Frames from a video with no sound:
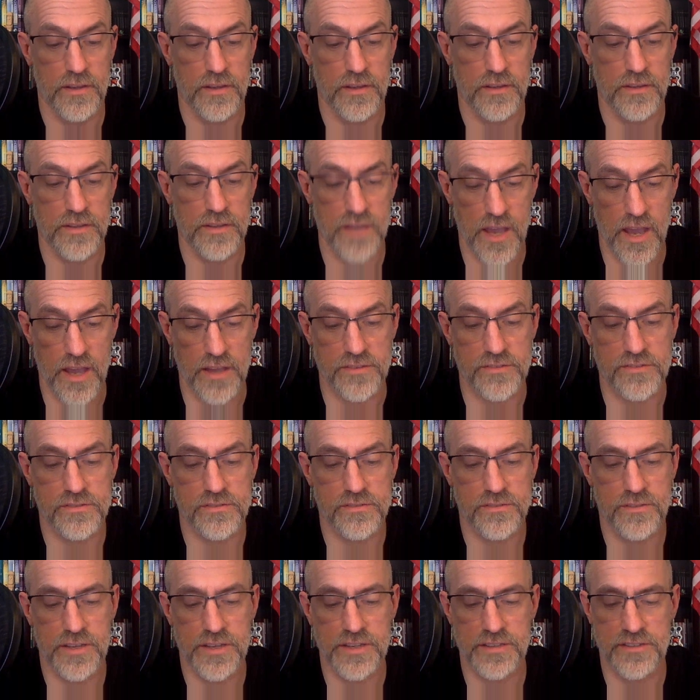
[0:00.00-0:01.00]

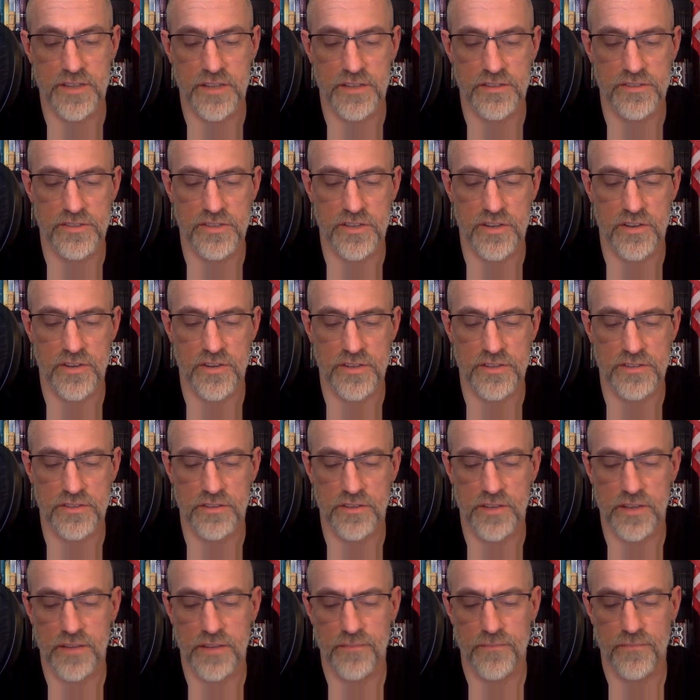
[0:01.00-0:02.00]
"Yes," he said
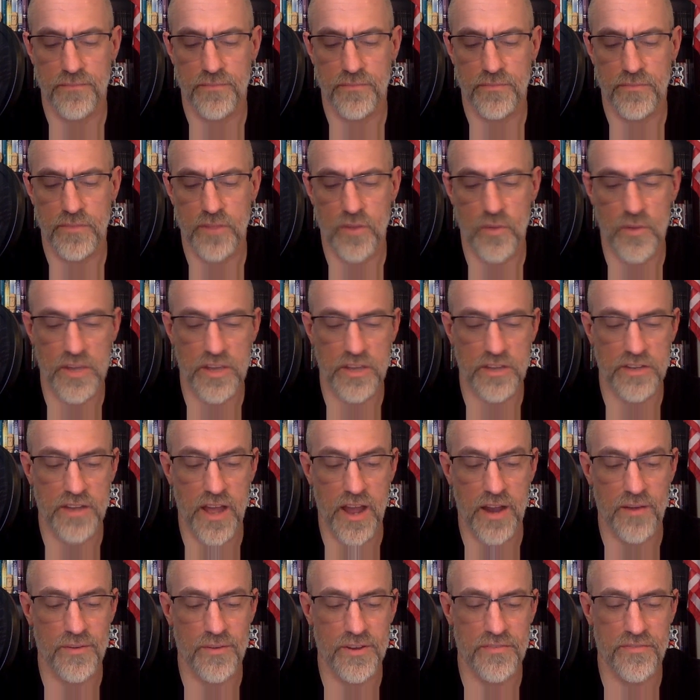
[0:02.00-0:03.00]
seriously, though he could
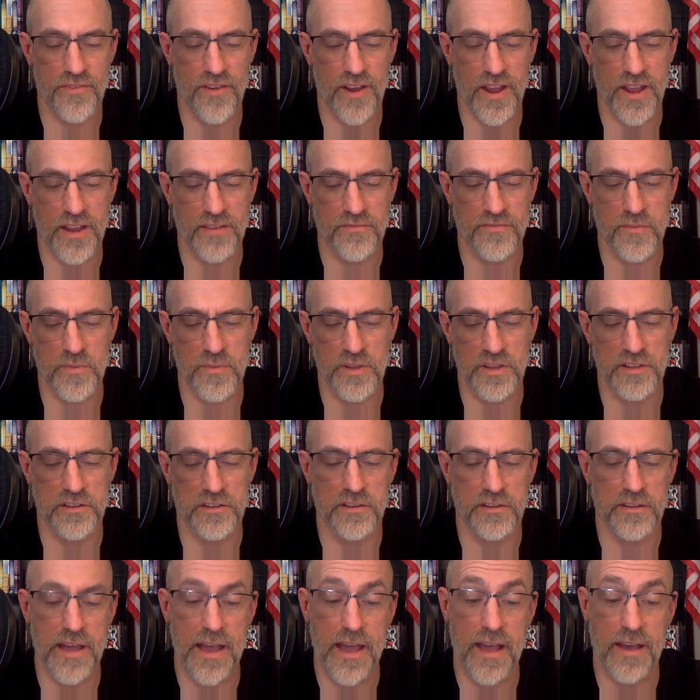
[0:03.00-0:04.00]
not refrain from a
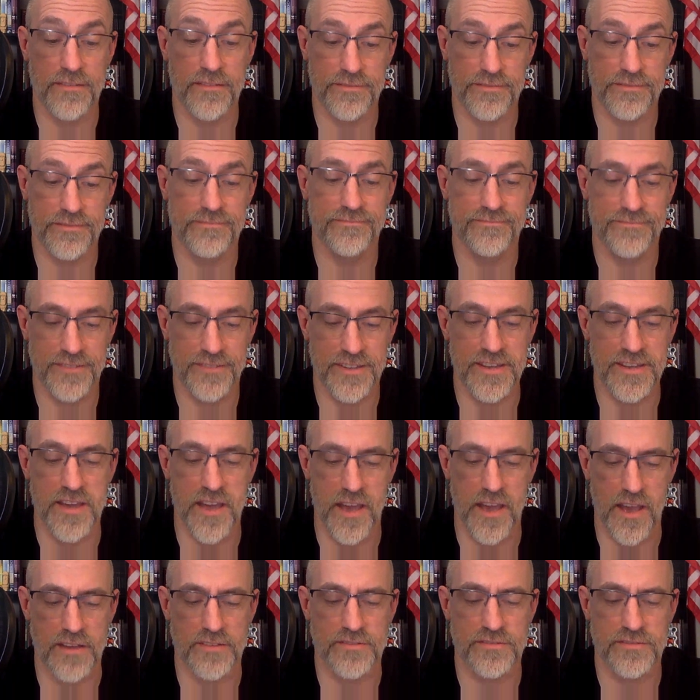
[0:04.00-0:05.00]
little laugh.
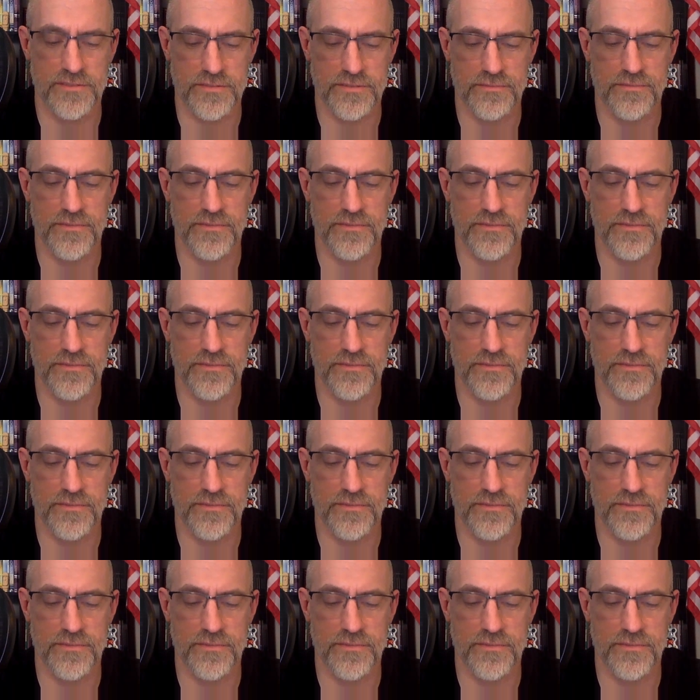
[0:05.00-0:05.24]
"Yes,